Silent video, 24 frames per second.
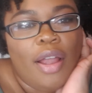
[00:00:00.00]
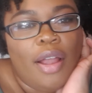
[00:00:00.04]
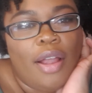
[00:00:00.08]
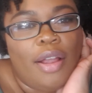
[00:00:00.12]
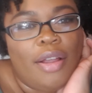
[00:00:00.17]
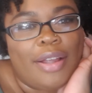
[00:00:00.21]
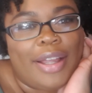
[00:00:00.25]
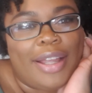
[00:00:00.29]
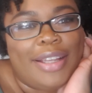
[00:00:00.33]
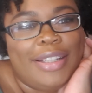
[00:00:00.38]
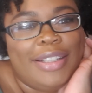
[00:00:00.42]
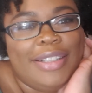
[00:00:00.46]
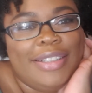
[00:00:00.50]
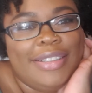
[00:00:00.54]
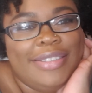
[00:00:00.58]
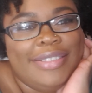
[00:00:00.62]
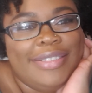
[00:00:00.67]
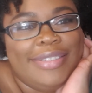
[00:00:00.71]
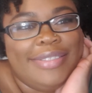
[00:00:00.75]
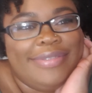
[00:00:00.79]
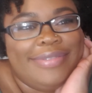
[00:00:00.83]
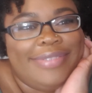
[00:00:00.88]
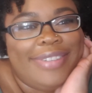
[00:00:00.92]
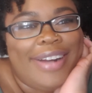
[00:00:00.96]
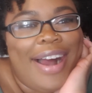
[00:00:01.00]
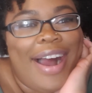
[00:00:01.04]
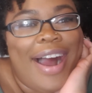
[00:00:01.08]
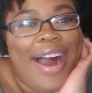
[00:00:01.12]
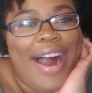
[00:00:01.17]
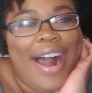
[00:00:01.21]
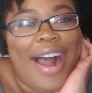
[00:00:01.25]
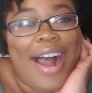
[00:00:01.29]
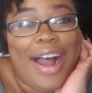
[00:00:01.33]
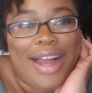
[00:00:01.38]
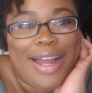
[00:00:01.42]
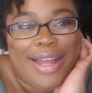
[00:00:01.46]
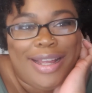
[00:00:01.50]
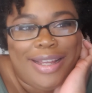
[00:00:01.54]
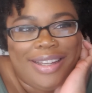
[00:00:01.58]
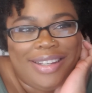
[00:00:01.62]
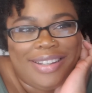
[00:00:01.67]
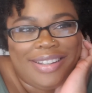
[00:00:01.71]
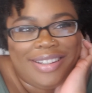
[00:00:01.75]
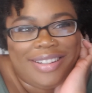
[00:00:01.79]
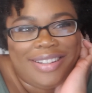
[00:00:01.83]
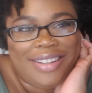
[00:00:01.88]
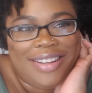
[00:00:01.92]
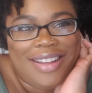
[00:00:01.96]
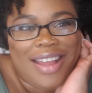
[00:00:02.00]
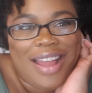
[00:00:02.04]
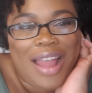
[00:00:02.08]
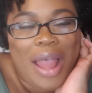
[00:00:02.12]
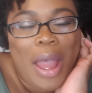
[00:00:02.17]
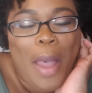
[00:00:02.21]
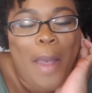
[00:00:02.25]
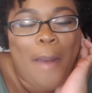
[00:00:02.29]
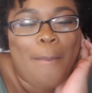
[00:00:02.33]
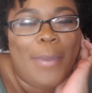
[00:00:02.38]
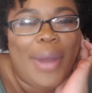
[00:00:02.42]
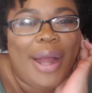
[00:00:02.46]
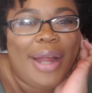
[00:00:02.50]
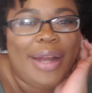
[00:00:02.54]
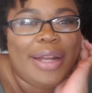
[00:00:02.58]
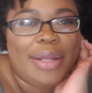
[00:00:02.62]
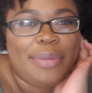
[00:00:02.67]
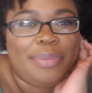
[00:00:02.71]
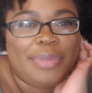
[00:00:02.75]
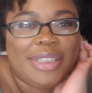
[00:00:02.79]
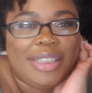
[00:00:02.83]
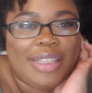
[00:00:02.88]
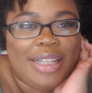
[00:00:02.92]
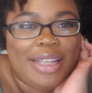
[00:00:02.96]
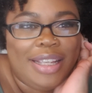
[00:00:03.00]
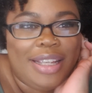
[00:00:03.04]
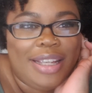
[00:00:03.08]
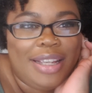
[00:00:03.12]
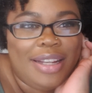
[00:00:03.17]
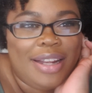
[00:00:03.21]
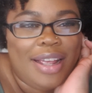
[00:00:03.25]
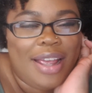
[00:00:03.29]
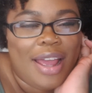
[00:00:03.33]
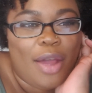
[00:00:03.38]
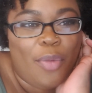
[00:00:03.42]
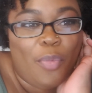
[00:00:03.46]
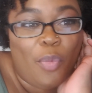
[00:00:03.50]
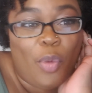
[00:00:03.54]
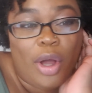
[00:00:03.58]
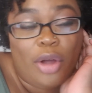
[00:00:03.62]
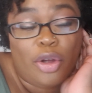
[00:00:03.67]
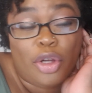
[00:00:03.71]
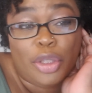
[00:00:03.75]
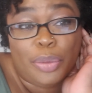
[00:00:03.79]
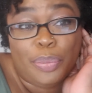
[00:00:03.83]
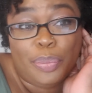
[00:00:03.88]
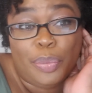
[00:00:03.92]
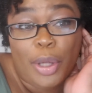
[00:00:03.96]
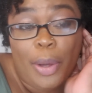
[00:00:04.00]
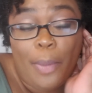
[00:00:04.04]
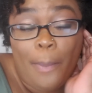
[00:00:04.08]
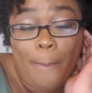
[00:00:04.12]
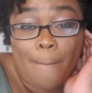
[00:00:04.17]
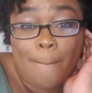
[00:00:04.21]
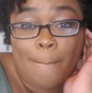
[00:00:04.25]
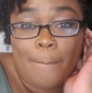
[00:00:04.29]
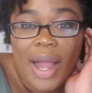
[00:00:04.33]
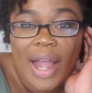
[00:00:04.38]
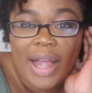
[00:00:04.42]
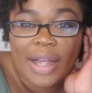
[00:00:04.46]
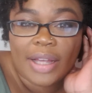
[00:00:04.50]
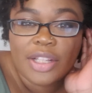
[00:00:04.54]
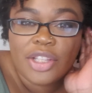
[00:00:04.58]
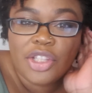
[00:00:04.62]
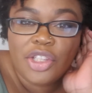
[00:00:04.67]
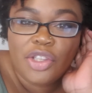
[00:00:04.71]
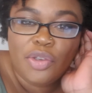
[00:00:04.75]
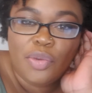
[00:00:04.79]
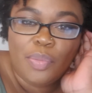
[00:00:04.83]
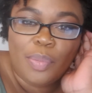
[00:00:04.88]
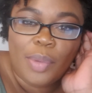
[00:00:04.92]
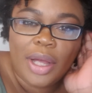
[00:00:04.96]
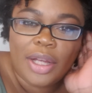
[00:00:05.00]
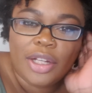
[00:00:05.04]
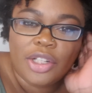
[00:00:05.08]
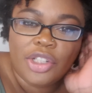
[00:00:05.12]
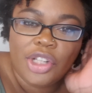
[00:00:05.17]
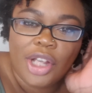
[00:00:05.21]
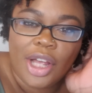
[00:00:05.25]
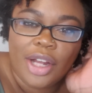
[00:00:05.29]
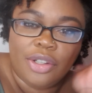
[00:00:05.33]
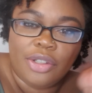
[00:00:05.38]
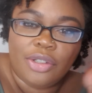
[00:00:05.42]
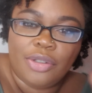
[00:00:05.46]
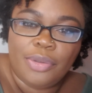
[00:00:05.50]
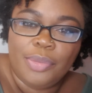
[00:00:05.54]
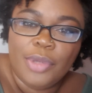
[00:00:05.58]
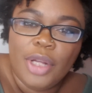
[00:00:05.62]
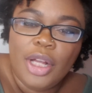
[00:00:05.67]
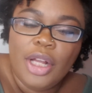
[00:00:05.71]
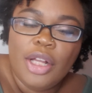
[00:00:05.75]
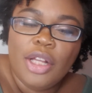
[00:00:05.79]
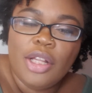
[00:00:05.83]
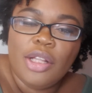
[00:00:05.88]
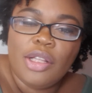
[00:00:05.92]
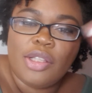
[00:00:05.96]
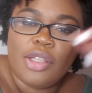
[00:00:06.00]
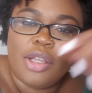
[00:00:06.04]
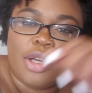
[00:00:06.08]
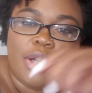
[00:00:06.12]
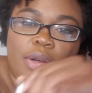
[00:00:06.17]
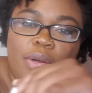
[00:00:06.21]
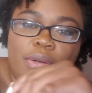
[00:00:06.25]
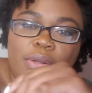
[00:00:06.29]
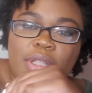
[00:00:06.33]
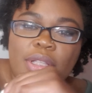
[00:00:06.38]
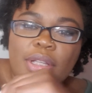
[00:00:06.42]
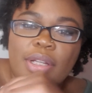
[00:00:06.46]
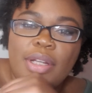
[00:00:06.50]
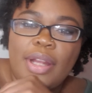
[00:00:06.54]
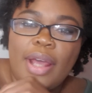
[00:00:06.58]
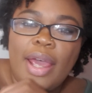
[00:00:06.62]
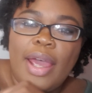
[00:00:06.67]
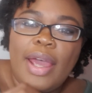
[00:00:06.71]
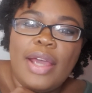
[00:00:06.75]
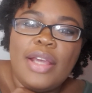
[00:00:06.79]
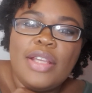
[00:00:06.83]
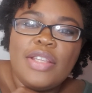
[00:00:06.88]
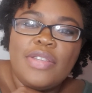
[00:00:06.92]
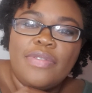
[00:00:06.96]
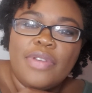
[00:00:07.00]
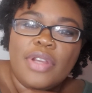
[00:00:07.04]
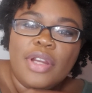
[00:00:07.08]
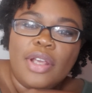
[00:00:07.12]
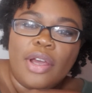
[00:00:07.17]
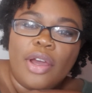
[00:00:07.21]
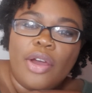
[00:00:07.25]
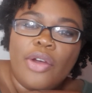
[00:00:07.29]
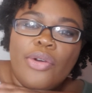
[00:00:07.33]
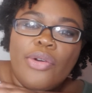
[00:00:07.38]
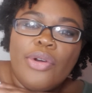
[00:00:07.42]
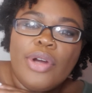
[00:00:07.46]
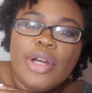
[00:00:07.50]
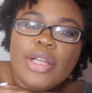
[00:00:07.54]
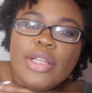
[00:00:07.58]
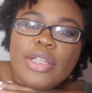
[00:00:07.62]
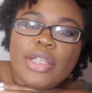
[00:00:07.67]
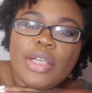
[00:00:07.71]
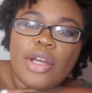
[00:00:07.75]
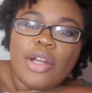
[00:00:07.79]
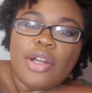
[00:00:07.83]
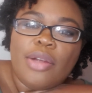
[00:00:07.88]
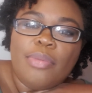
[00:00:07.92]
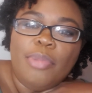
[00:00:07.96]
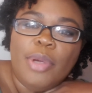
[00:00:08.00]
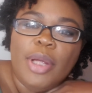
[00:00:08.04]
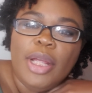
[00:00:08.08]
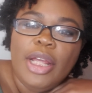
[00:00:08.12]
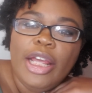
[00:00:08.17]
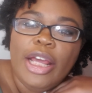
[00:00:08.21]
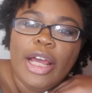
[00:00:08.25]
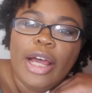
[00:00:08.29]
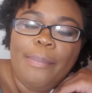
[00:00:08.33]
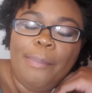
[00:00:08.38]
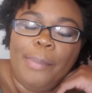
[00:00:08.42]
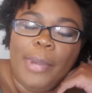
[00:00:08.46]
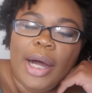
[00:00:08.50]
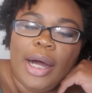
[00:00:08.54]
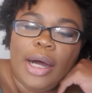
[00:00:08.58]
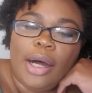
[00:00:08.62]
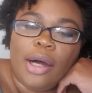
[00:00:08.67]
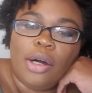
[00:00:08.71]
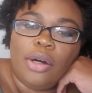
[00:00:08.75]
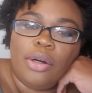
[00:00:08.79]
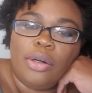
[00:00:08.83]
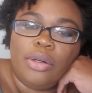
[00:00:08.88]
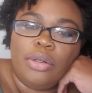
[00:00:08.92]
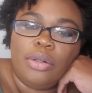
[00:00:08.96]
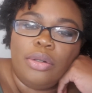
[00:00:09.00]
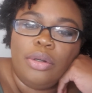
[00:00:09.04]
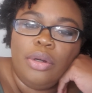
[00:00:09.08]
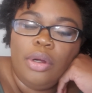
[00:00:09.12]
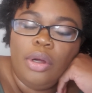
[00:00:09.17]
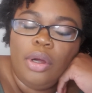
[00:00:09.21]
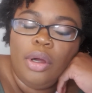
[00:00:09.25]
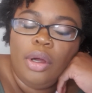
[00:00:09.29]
Okay, hi, my name is Kahina and welcome back to my channel. So today's video is going to be about